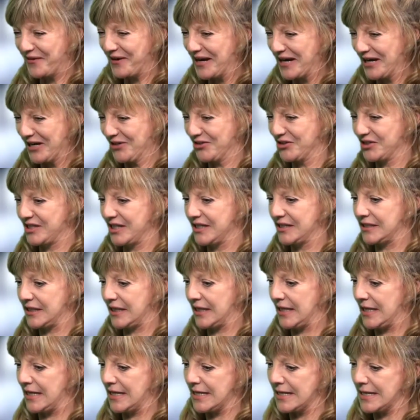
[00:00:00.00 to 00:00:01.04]
it's very interesting to
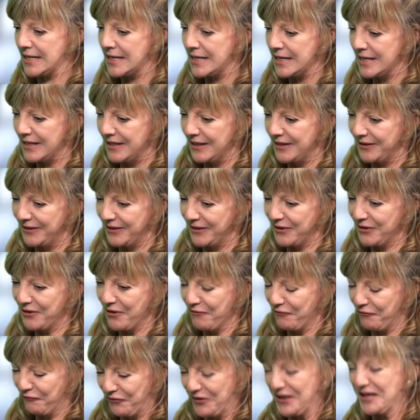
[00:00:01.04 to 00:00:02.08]
hear, you
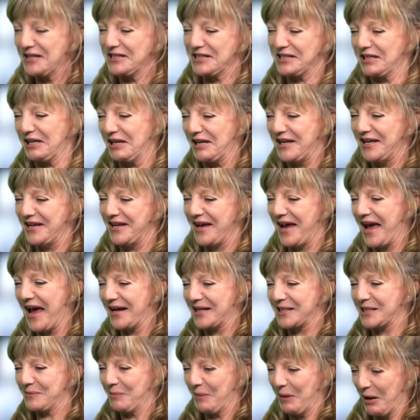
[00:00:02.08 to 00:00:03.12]
know, fiercely
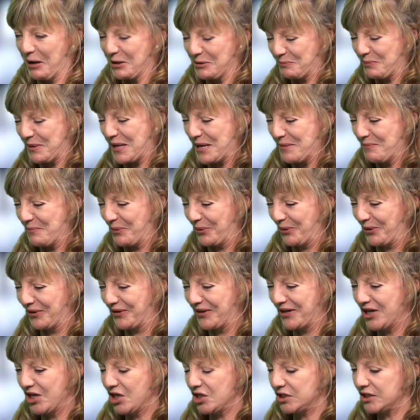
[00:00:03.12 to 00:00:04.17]
expert
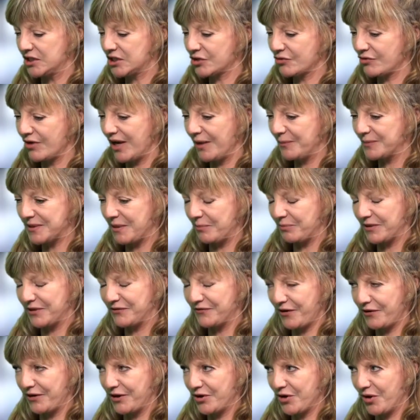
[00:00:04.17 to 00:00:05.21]
people describe something
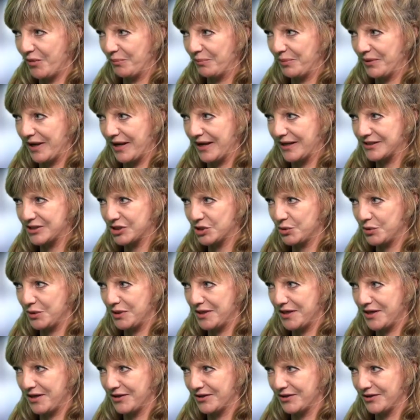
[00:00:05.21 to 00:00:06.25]
very complex to a
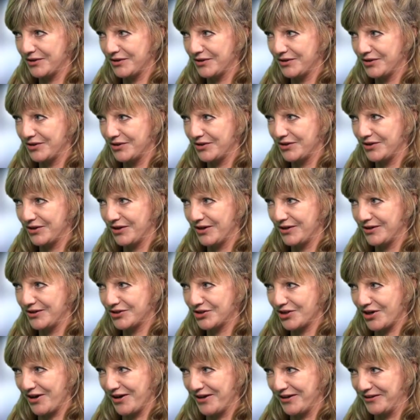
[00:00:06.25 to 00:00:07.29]
young
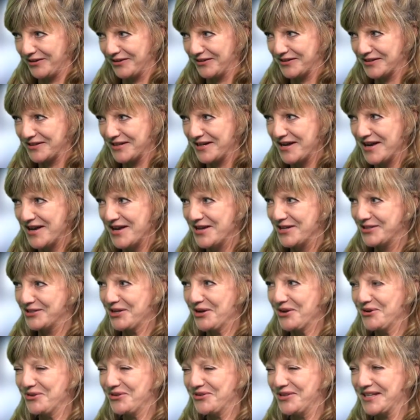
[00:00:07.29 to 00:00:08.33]
child.
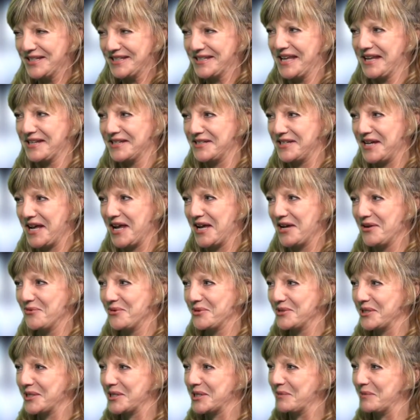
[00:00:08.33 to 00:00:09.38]
So this Saturday it was